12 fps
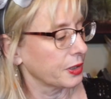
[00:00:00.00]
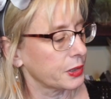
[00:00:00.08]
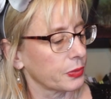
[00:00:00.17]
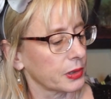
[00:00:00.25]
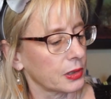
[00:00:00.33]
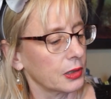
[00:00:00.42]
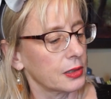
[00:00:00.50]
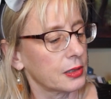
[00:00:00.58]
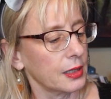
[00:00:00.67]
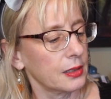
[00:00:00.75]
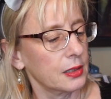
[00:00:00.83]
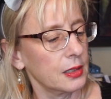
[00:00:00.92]
this one's good.
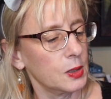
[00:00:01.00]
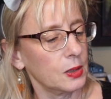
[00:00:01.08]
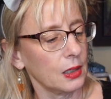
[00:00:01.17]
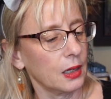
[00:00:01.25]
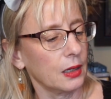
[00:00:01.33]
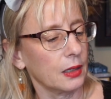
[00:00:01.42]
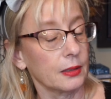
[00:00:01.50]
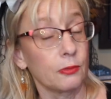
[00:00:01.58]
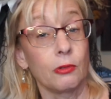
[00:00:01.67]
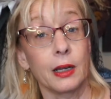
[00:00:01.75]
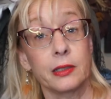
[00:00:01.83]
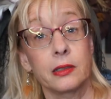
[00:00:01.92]
Scentsy's uh,
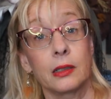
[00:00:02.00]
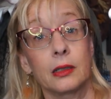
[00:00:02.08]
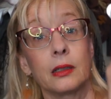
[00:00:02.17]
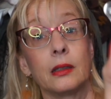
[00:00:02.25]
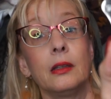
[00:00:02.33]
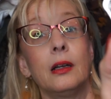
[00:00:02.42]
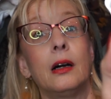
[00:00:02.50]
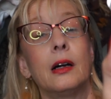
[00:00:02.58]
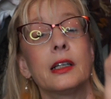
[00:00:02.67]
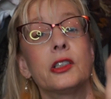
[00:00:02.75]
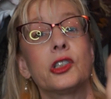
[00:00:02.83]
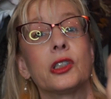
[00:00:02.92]
Rustic
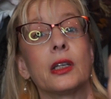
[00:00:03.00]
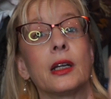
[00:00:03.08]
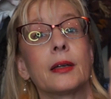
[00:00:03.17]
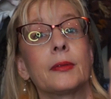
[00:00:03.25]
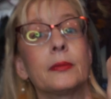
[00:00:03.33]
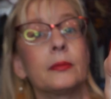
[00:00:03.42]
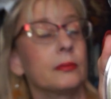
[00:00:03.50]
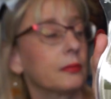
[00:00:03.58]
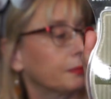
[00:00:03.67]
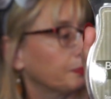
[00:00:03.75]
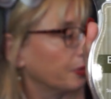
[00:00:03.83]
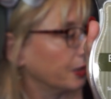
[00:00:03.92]
Lodge, and I'm
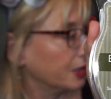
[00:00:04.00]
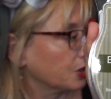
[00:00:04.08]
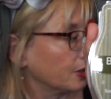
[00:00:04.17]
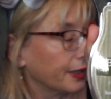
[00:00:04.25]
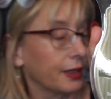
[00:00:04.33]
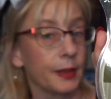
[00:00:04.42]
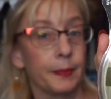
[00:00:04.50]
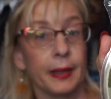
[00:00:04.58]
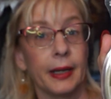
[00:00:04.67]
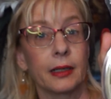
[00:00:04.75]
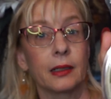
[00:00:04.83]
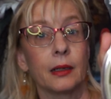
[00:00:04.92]
pretty sure I got a
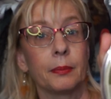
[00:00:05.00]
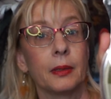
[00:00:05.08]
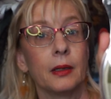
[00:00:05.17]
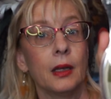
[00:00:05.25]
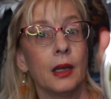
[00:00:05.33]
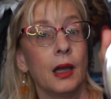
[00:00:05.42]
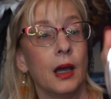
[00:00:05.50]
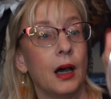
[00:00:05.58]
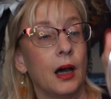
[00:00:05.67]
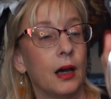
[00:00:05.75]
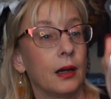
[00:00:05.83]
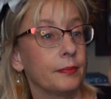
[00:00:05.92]
backup.
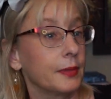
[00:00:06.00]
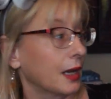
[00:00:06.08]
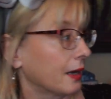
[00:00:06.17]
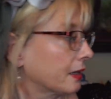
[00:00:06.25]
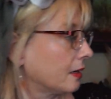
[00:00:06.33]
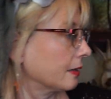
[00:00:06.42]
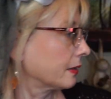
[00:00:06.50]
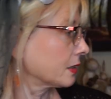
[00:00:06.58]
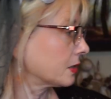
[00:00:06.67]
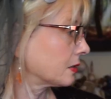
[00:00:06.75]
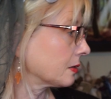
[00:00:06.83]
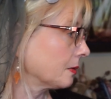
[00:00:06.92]
Um, yeah, I got
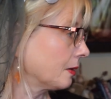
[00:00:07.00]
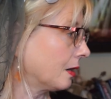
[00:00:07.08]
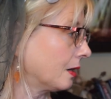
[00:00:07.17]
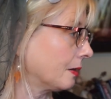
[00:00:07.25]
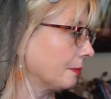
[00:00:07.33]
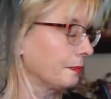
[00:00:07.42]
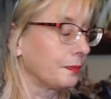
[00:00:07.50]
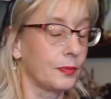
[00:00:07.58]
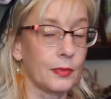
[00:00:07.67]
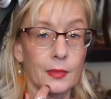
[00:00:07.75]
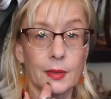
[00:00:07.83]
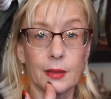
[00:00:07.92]
this, um,
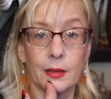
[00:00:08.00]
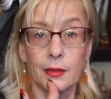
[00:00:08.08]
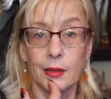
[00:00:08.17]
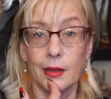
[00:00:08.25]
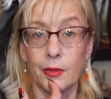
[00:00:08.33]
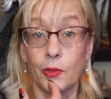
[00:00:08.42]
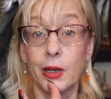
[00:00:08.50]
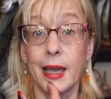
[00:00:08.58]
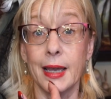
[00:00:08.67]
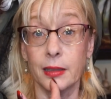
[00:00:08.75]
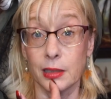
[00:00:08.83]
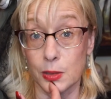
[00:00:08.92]
well, I
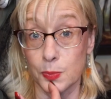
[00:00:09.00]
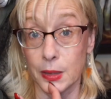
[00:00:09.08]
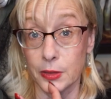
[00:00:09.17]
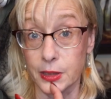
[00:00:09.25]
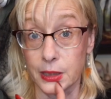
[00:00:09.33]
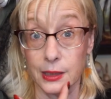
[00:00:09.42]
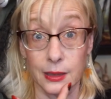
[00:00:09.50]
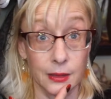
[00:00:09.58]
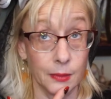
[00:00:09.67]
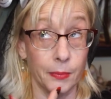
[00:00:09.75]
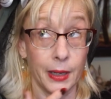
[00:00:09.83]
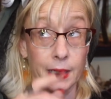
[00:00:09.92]
had this melting
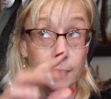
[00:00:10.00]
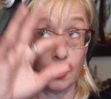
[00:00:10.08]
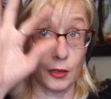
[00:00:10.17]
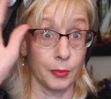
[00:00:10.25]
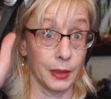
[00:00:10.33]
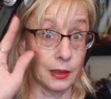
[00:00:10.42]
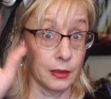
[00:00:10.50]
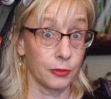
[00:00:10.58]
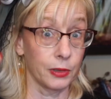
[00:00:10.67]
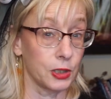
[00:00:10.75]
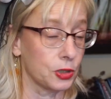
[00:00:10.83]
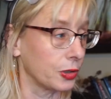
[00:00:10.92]
back here, my little
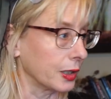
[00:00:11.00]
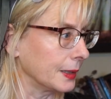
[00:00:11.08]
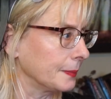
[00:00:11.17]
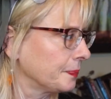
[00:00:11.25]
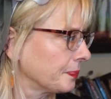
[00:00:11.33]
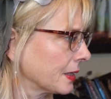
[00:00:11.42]
retreat,